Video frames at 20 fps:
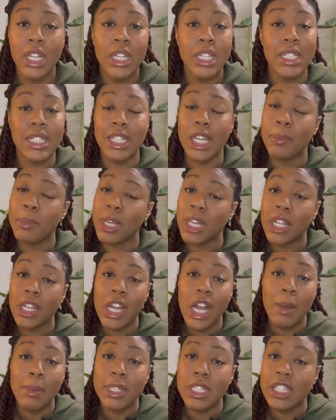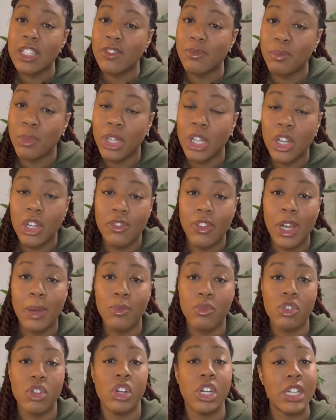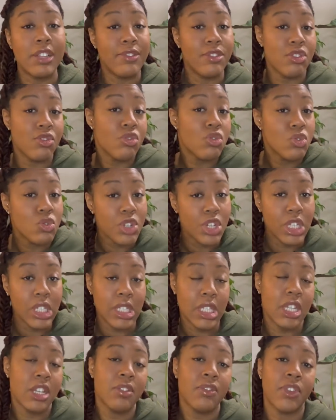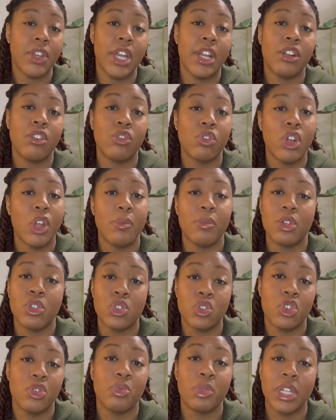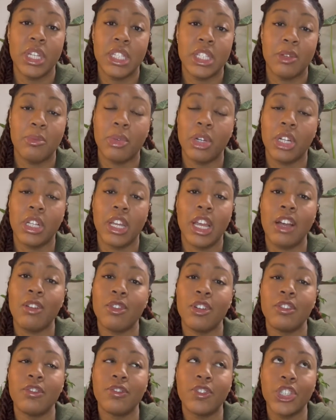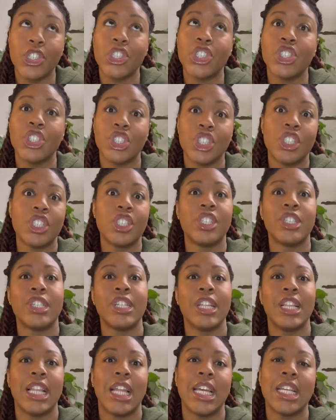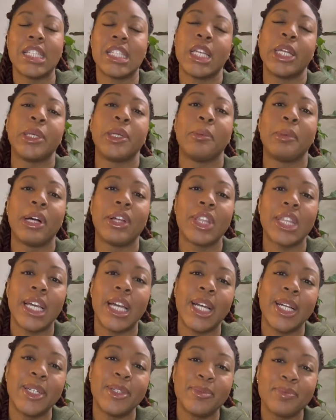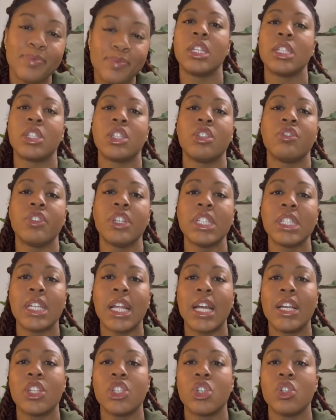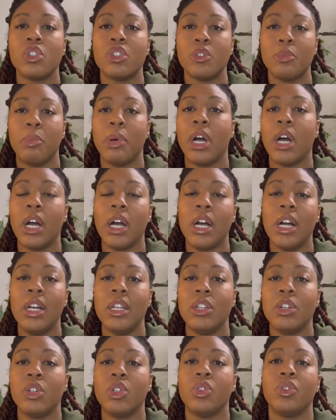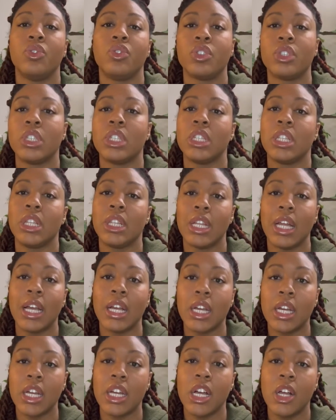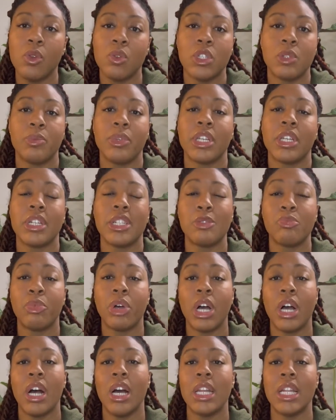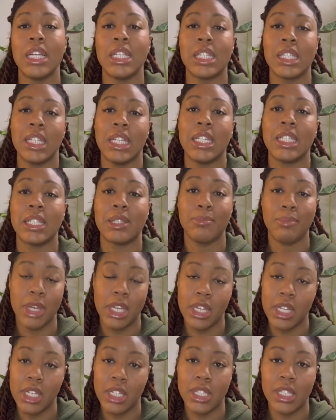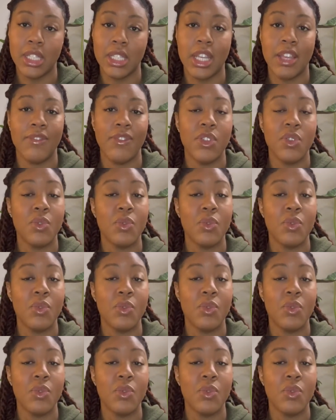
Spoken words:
tell me in the comments below if I'm wrong. If you yourself are growing mature plants in perlite, I would for sure like to hear about that. So the reason I chose Pond over Leca was because Pond has less maintenance. If you